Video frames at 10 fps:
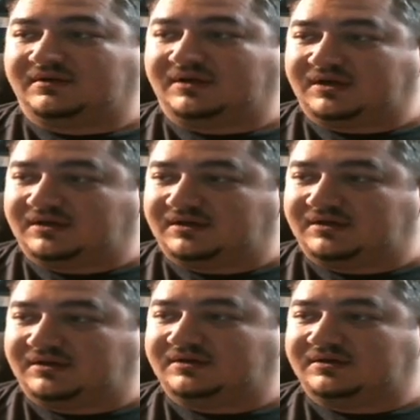
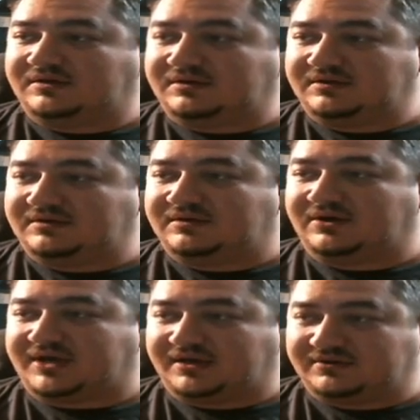
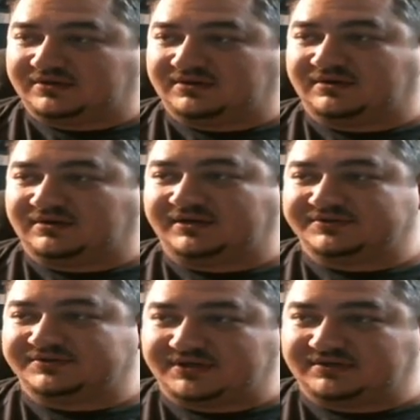Okay, good.
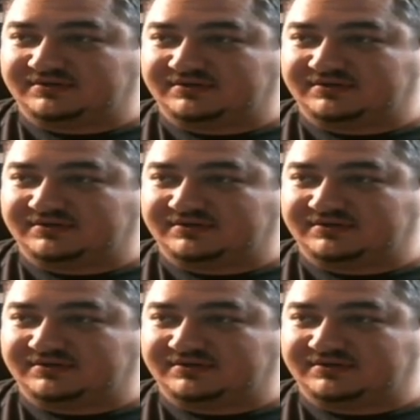Audio's good.